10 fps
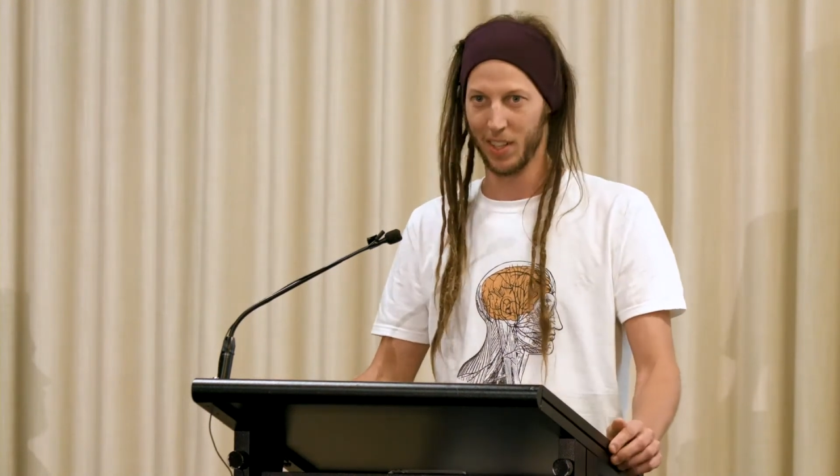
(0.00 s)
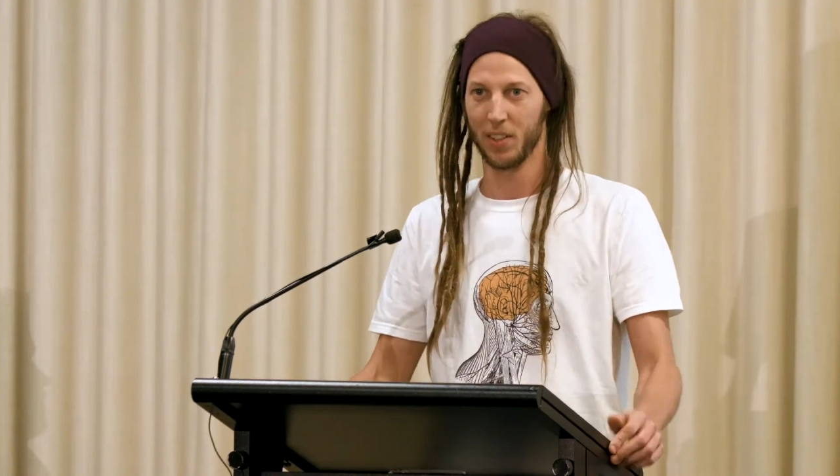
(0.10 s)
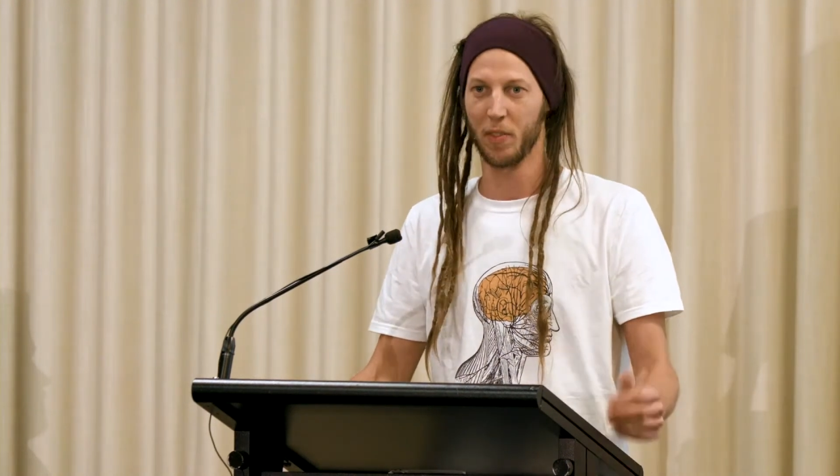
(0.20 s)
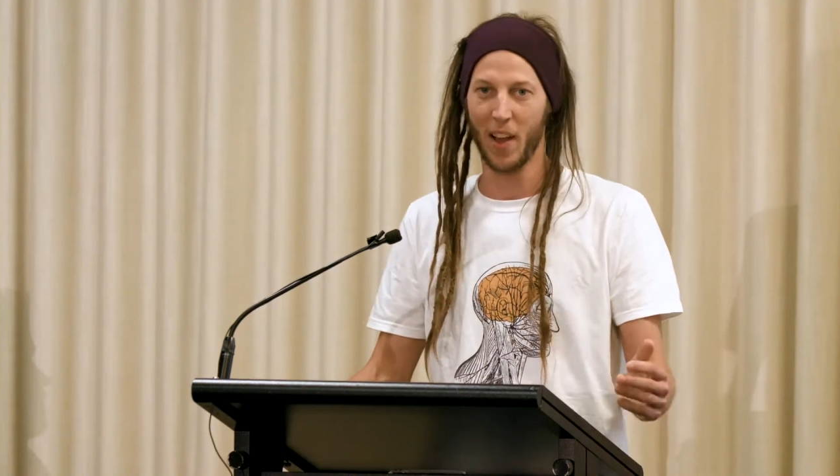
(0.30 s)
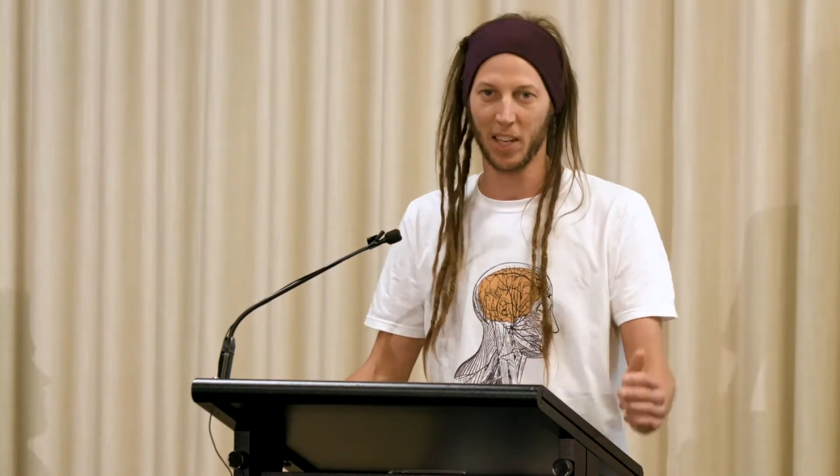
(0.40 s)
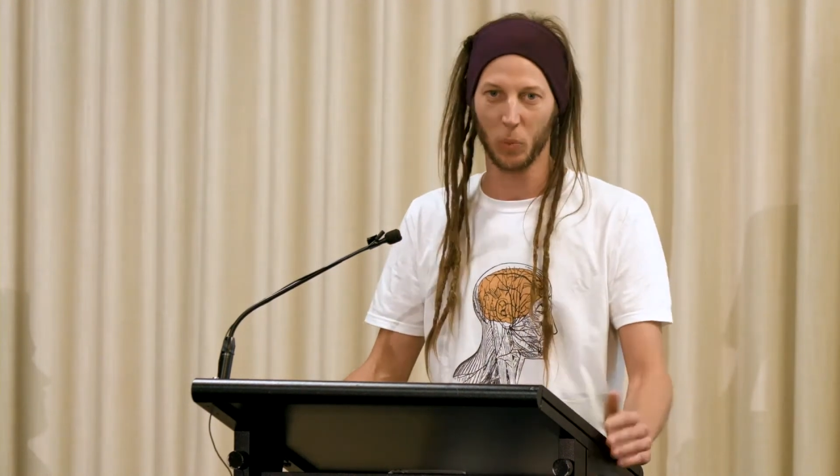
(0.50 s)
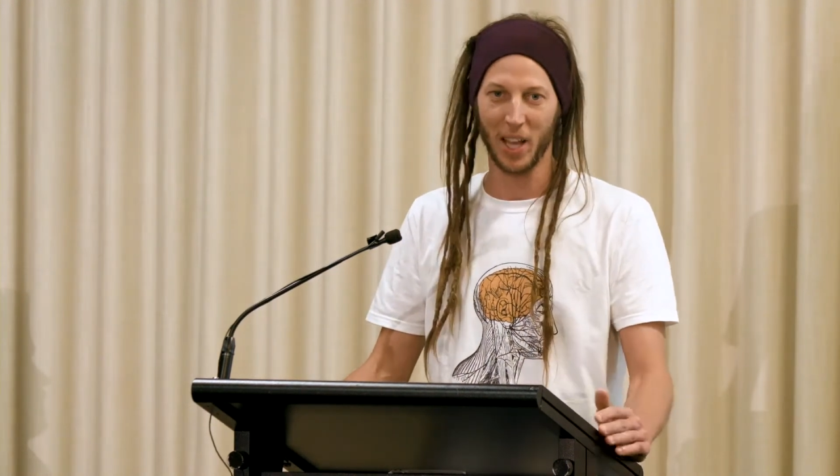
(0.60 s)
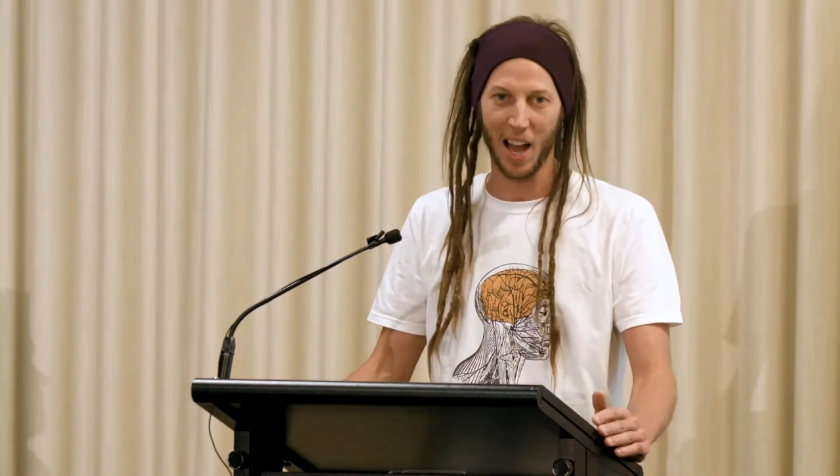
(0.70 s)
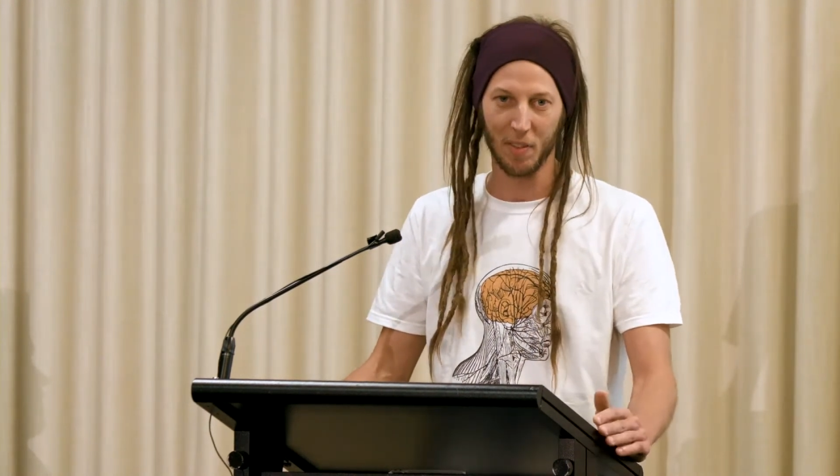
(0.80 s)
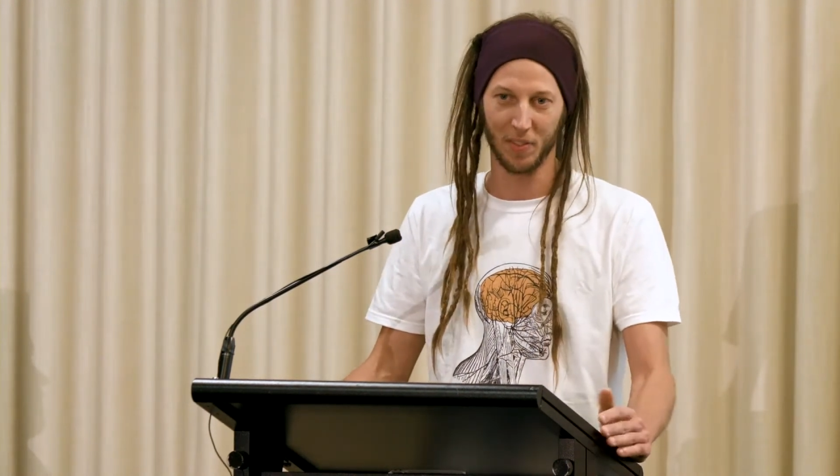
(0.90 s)
the fact that we
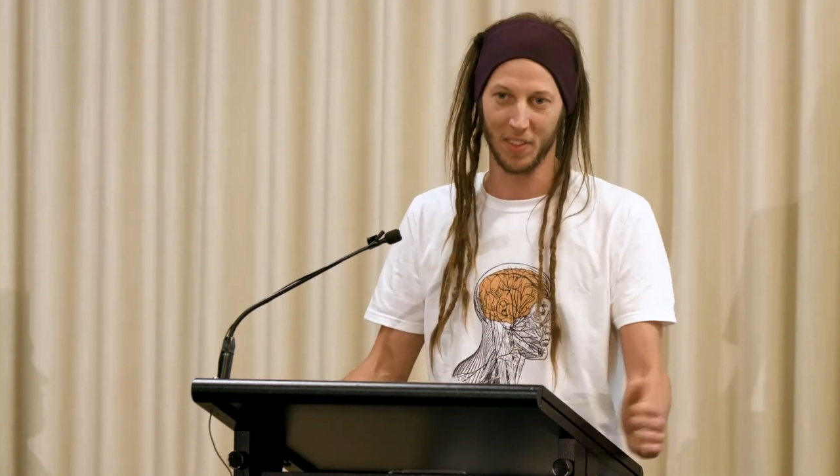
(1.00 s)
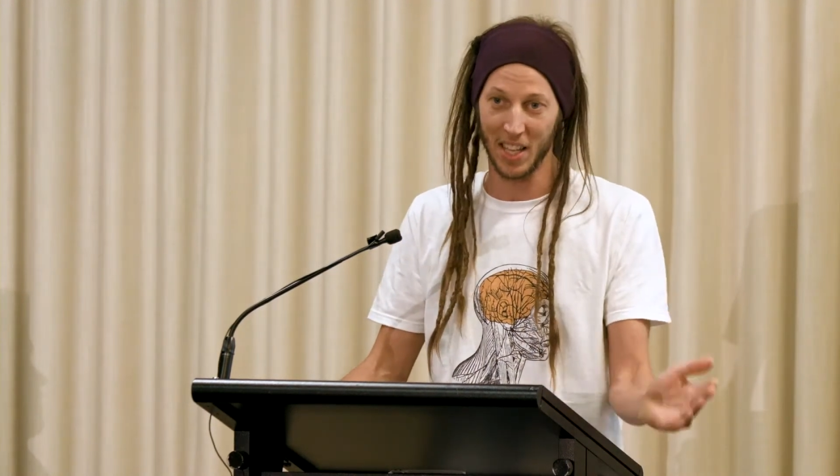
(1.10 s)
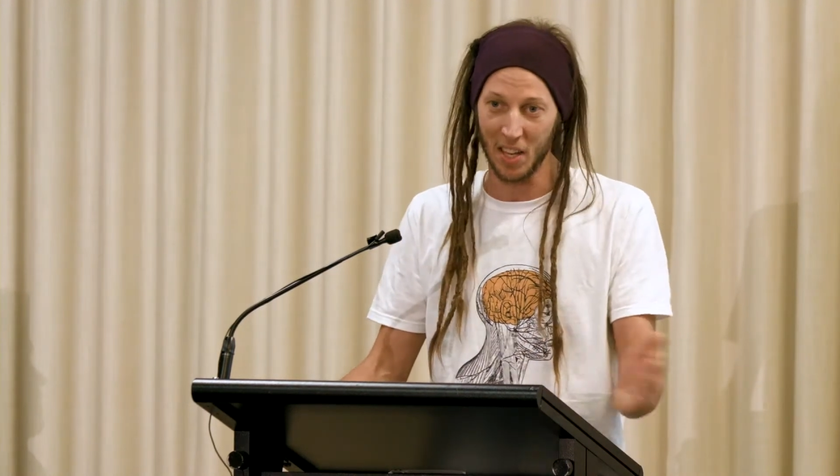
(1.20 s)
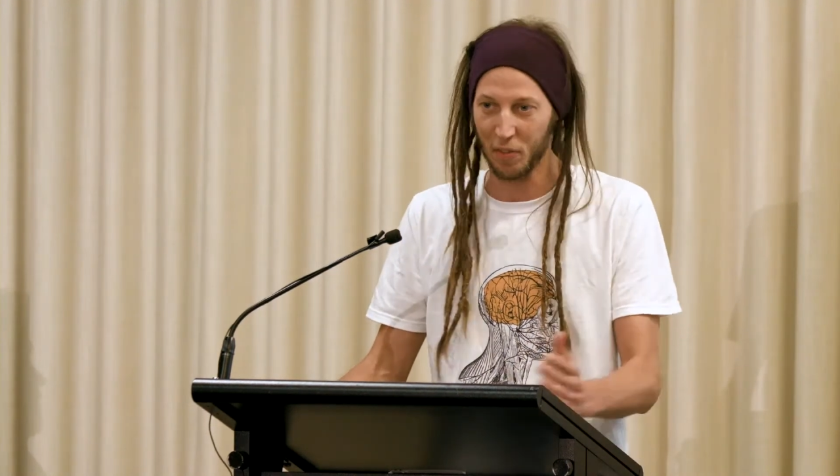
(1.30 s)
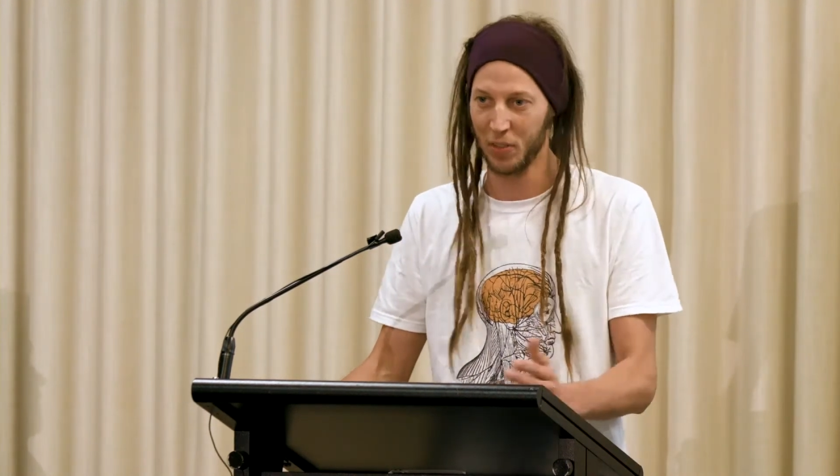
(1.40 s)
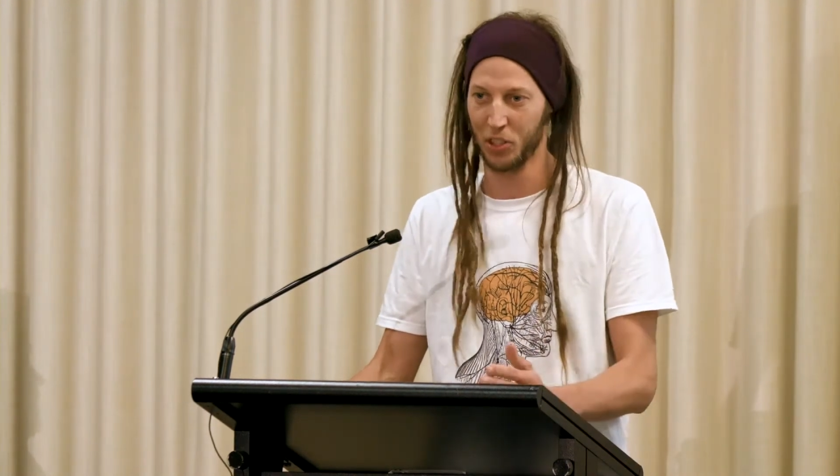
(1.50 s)
have infinite